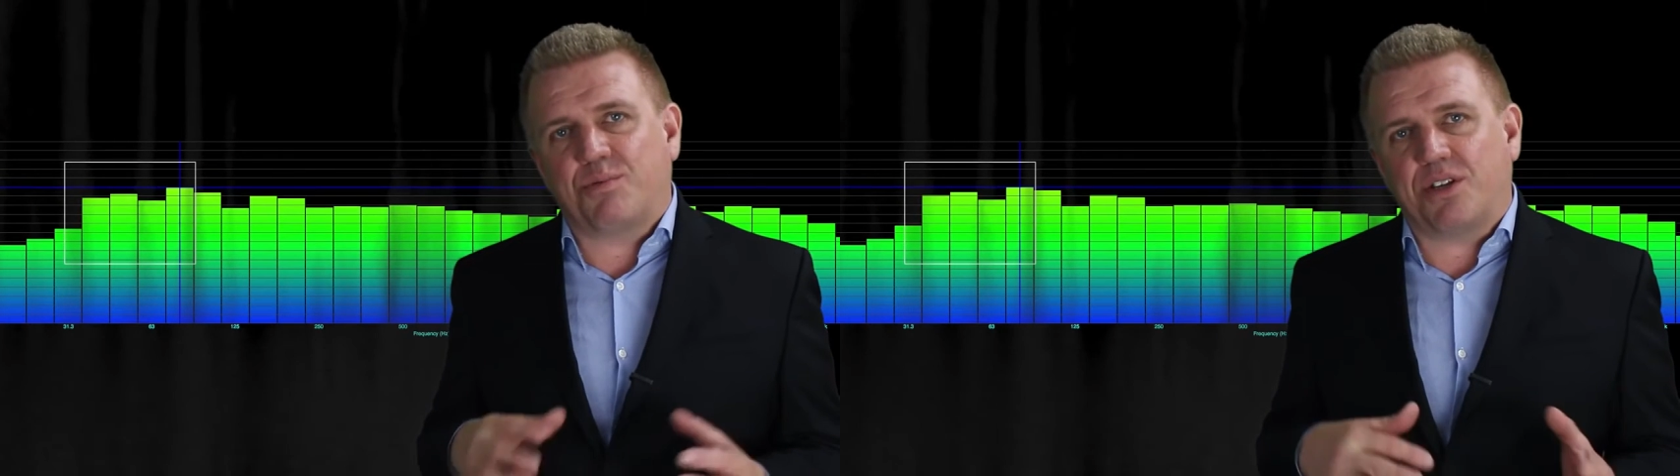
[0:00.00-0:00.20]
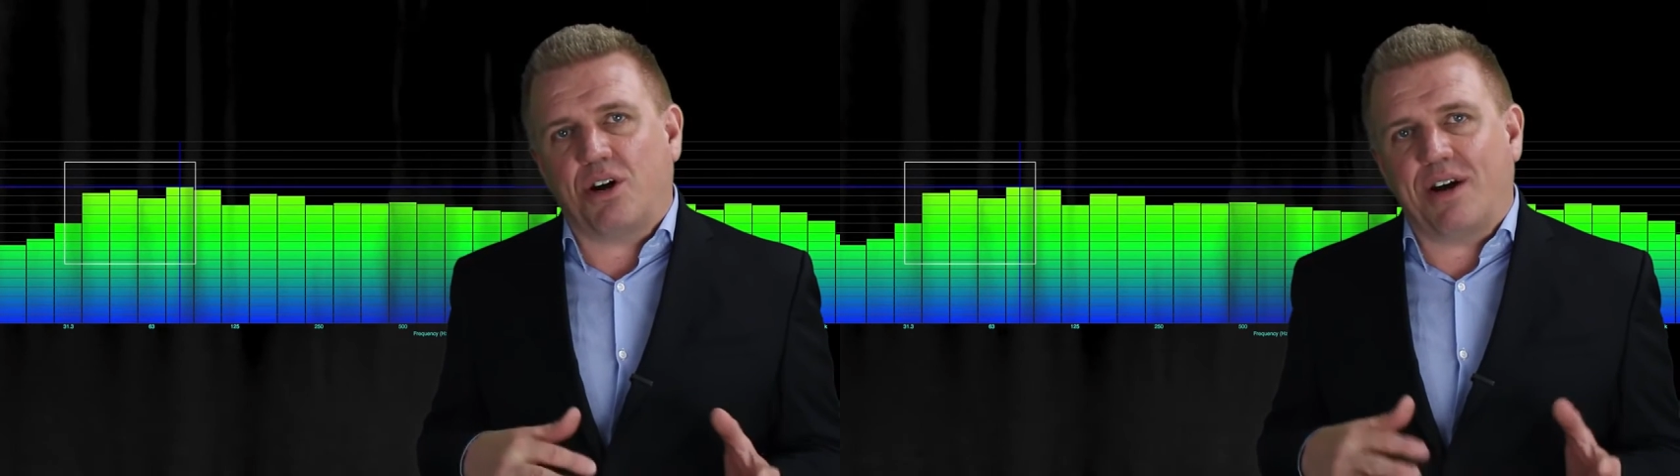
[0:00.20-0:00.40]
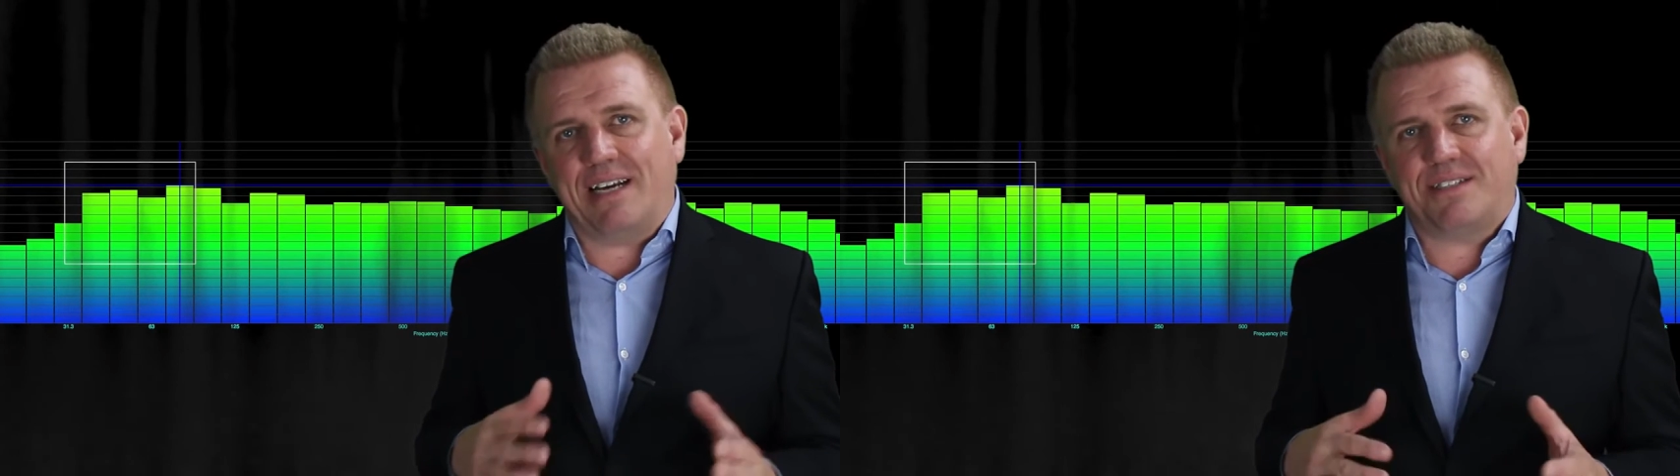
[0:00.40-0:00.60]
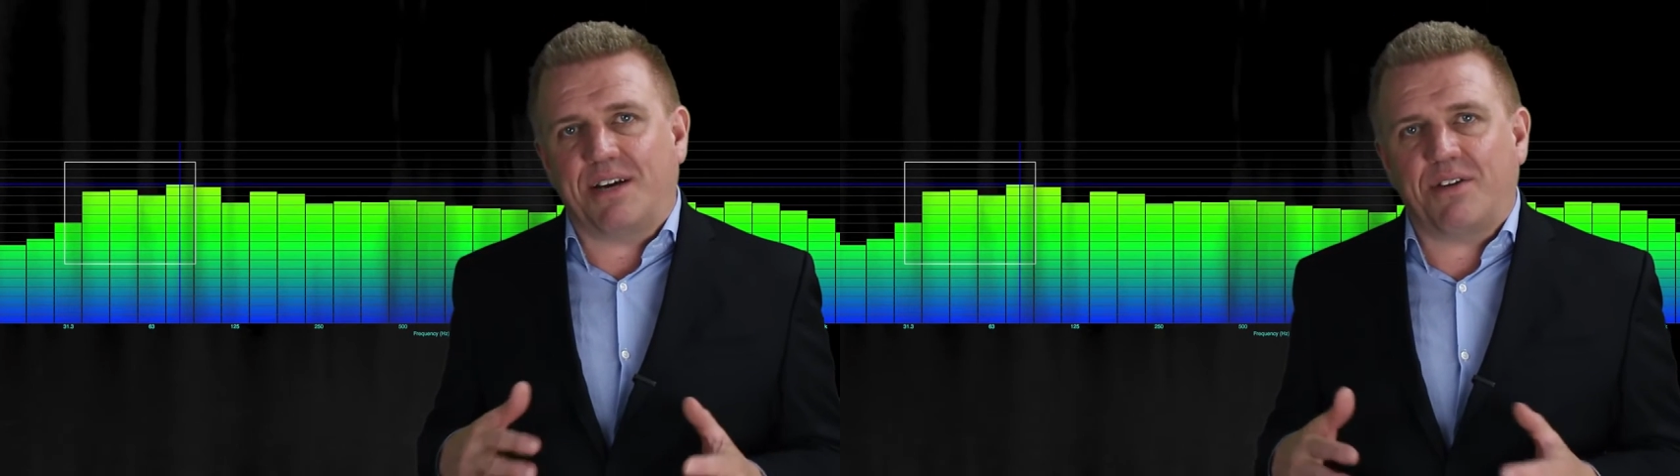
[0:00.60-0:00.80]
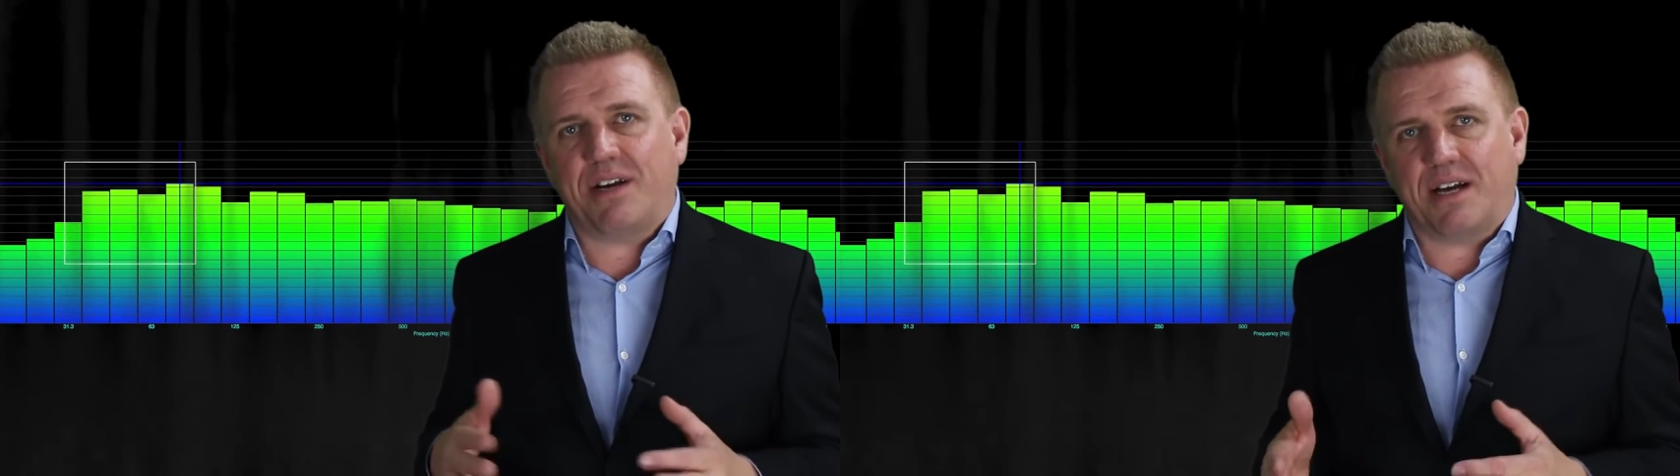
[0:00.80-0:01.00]
with our
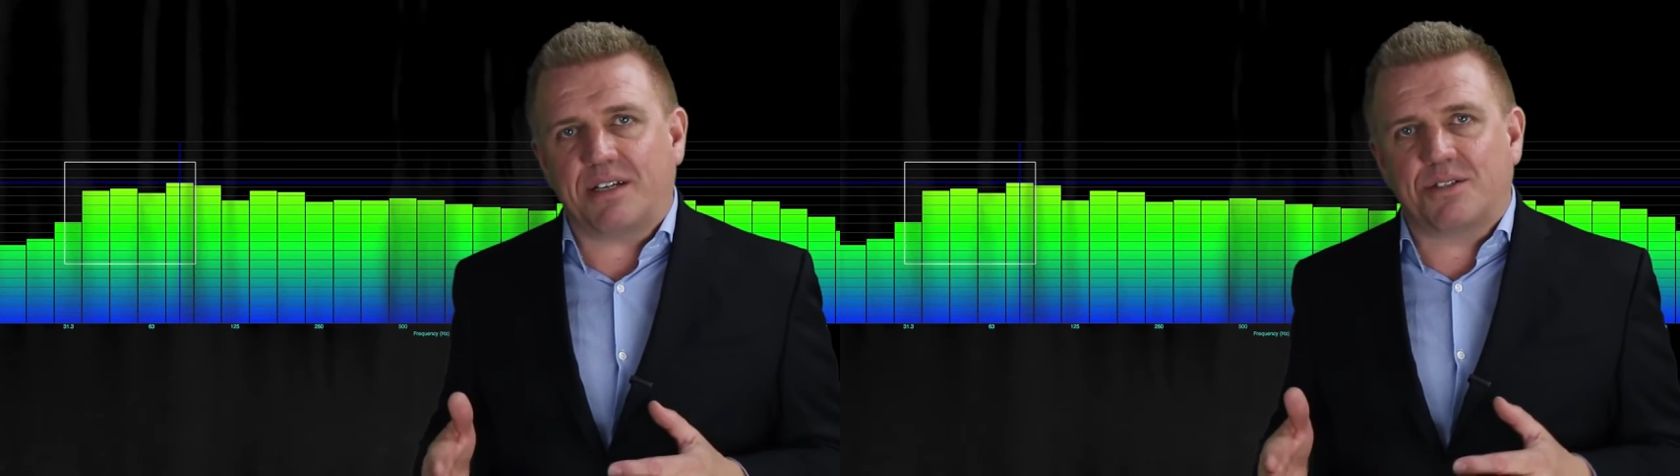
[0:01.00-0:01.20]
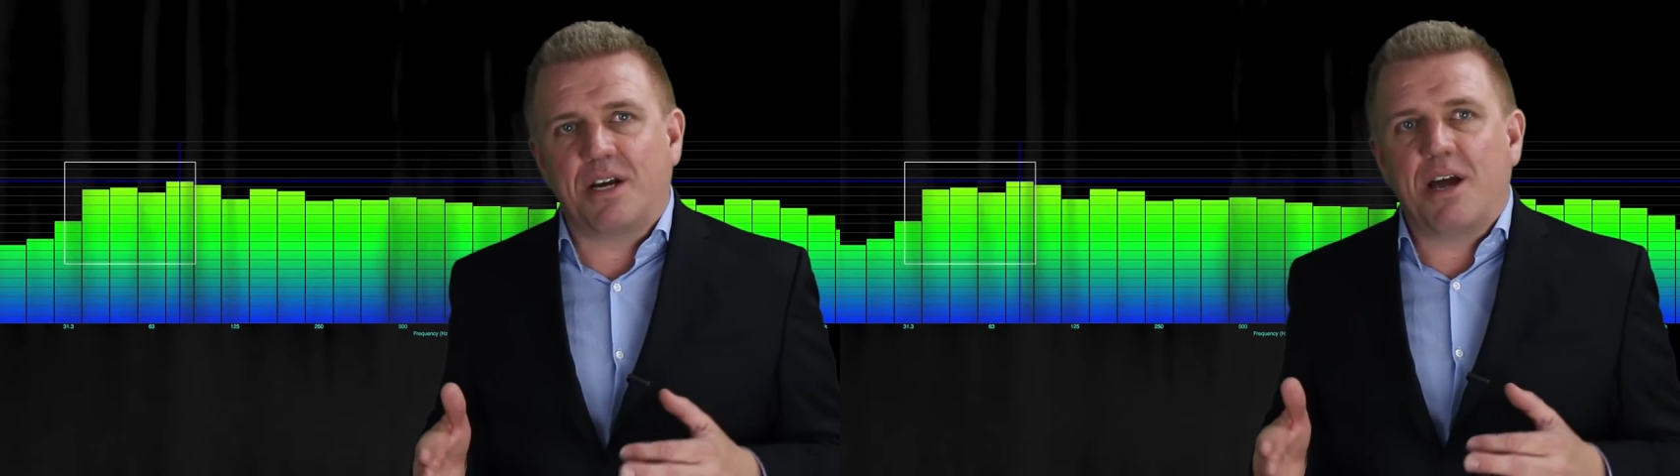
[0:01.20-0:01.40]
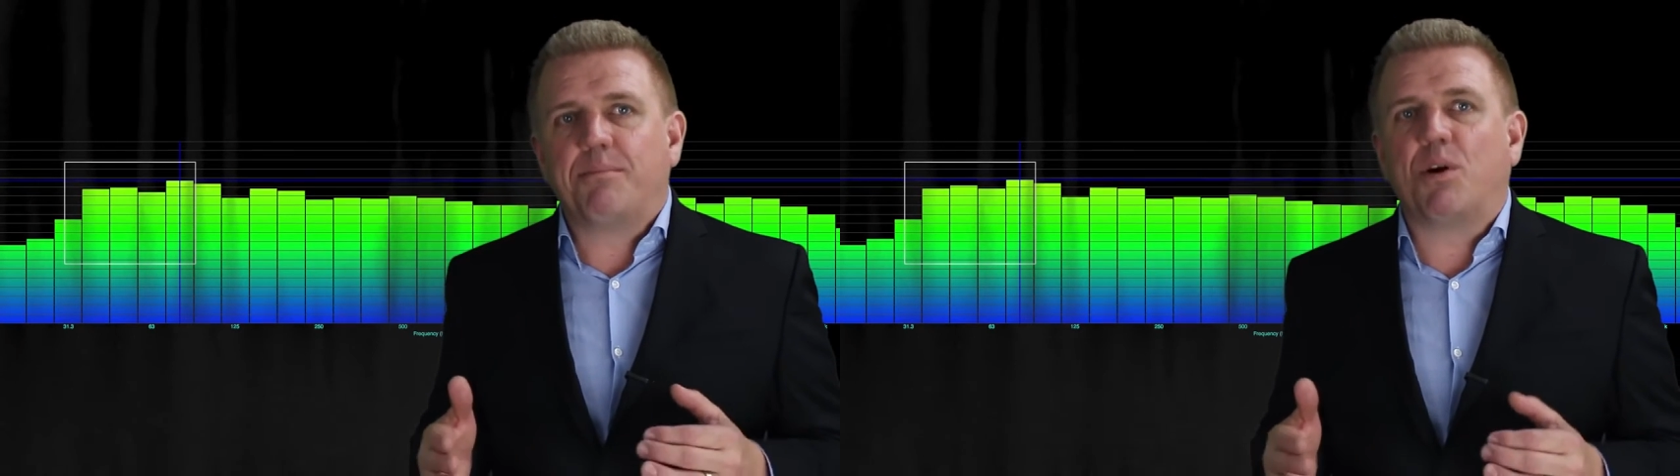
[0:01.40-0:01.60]
A7X,